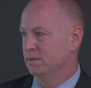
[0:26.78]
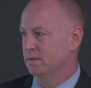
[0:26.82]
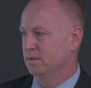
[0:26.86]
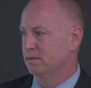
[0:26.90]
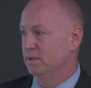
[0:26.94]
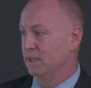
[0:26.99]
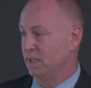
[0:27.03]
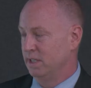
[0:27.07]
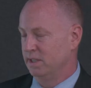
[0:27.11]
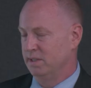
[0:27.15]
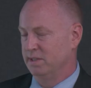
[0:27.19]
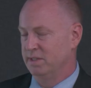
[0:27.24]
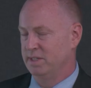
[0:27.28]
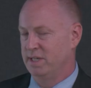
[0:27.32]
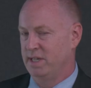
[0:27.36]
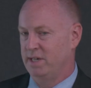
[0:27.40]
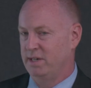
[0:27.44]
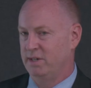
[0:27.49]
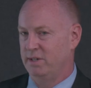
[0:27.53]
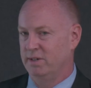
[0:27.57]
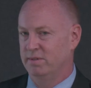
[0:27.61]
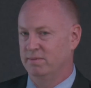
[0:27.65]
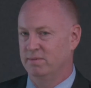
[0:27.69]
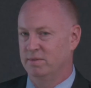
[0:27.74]
Lincoln
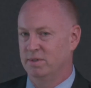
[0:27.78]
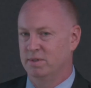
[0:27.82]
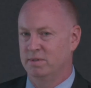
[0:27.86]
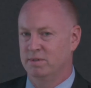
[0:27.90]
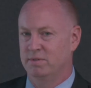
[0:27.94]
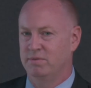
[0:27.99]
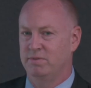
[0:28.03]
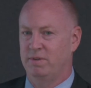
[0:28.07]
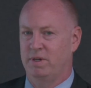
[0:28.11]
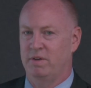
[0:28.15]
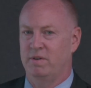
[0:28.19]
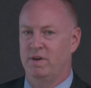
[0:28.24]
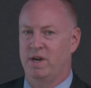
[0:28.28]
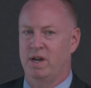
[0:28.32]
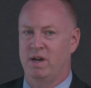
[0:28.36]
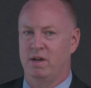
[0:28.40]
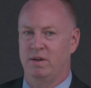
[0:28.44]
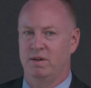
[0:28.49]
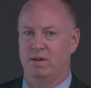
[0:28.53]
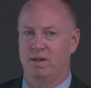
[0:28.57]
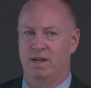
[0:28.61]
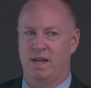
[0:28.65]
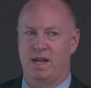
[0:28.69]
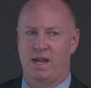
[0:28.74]
Center, figure
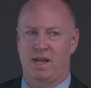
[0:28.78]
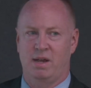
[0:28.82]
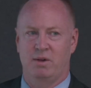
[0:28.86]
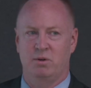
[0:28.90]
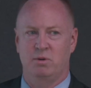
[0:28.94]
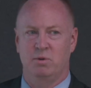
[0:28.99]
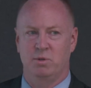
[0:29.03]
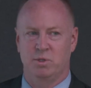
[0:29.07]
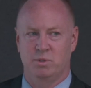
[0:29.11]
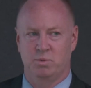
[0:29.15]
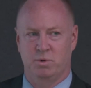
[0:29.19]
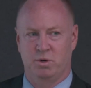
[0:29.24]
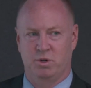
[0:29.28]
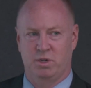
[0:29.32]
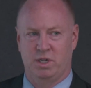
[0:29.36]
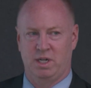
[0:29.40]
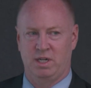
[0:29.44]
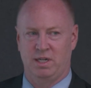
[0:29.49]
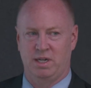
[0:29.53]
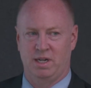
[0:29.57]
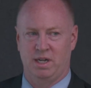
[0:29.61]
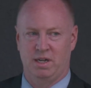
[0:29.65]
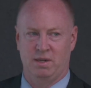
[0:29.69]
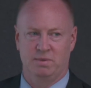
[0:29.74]
out how it was
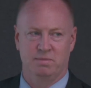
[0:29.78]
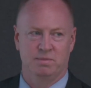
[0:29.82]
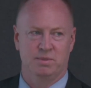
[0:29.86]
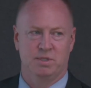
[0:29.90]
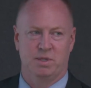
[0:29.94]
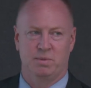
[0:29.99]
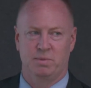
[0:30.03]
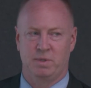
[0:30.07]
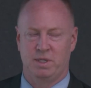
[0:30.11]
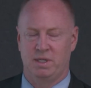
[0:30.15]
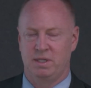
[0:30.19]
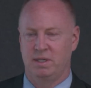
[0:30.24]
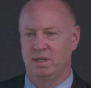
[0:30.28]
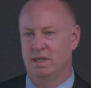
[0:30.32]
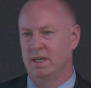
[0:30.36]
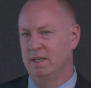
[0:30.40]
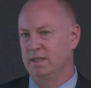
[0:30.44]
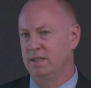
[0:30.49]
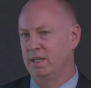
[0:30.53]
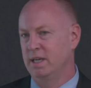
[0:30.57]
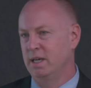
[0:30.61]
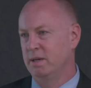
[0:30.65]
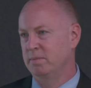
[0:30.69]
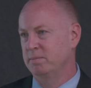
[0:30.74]
working now. So we
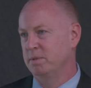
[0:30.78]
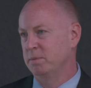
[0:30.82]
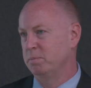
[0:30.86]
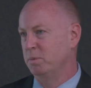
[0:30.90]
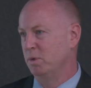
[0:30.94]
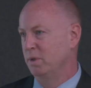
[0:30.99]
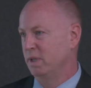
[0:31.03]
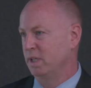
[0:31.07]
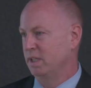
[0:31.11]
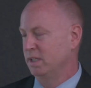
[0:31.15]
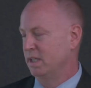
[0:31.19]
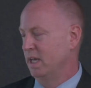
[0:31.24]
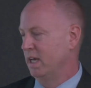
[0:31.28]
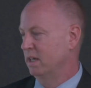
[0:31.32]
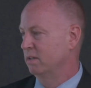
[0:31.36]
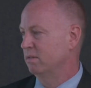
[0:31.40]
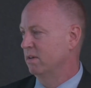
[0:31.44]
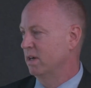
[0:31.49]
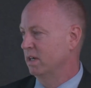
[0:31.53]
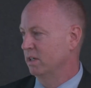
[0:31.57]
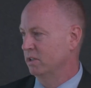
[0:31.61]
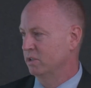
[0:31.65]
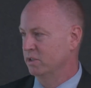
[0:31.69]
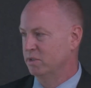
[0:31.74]
ended up deploying data
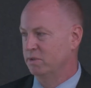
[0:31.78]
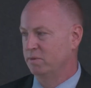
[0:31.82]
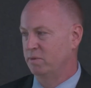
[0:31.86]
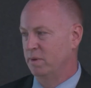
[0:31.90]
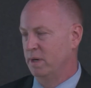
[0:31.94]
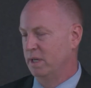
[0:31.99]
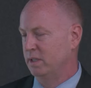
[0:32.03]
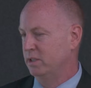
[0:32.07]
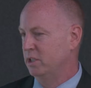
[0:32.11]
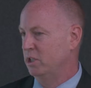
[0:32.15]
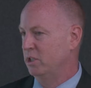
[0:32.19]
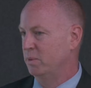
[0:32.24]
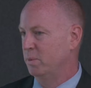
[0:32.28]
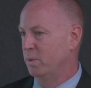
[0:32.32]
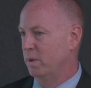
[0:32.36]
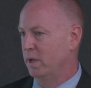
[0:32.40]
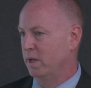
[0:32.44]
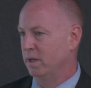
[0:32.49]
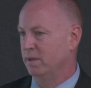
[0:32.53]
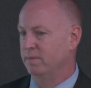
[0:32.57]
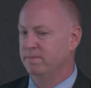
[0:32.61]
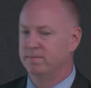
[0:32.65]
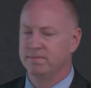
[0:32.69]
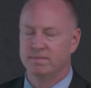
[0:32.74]
loggers throughout the
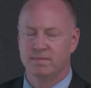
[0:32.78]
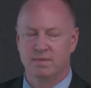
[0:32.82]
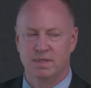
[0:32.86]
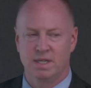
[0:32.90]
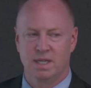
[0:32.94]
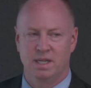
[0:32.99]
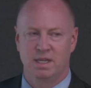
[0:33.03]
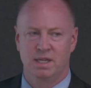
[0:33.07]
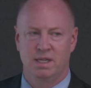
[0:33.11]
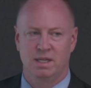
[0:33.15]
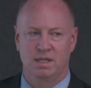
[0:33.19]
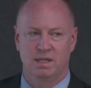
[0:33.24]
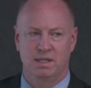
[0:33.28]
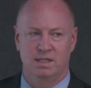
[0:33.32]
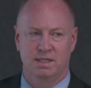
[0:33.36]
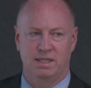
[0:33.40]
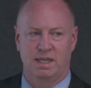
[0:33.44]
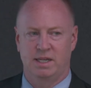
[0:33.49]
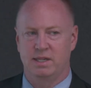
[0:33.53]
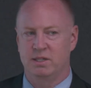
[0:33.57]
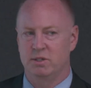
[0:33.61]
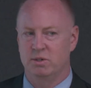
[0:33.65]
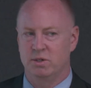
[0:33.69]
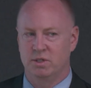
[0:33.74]
UN,
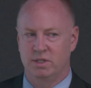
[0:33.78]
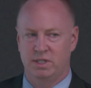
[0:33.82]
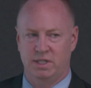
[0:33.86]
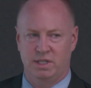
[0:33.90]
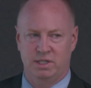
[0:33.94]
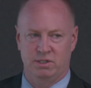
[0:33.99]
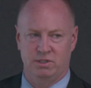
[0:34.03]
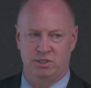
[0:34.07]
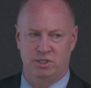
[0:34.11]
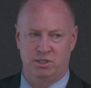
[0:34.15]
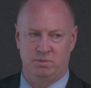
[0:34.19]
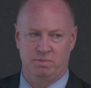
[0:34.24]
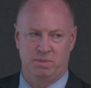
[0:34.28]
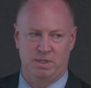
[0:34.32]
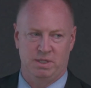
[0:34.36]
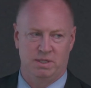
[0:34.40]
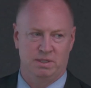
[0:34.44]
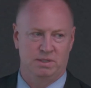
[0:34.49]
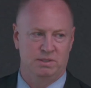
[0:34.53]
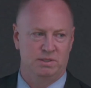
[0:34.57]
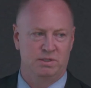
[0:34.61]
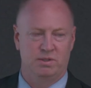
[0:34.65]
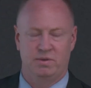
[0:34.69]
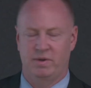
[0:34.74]
getting all the energy
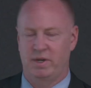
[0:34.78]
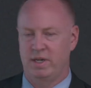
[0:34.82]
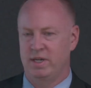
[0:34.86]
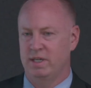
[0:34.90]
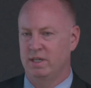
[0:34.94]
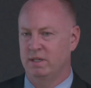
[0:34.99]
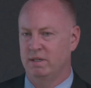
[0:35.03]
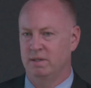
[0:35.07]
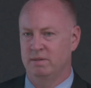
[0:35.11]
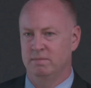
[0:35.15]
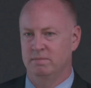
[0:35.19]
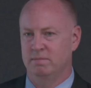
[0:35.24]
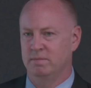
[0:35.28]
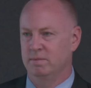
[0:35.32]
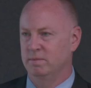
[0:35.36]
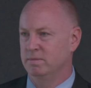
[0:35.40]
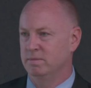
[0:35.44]
bills, creating it